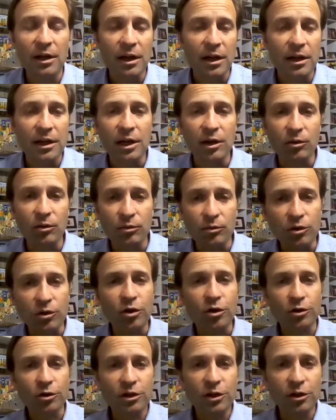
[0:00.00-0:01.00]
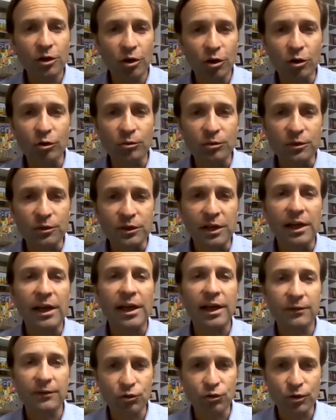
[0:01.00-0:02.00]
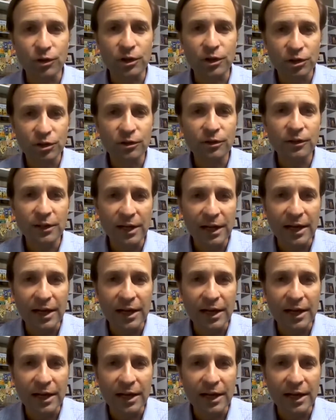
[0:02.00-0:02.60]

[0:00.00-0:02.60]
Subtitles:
Now, nursing homes have traditionally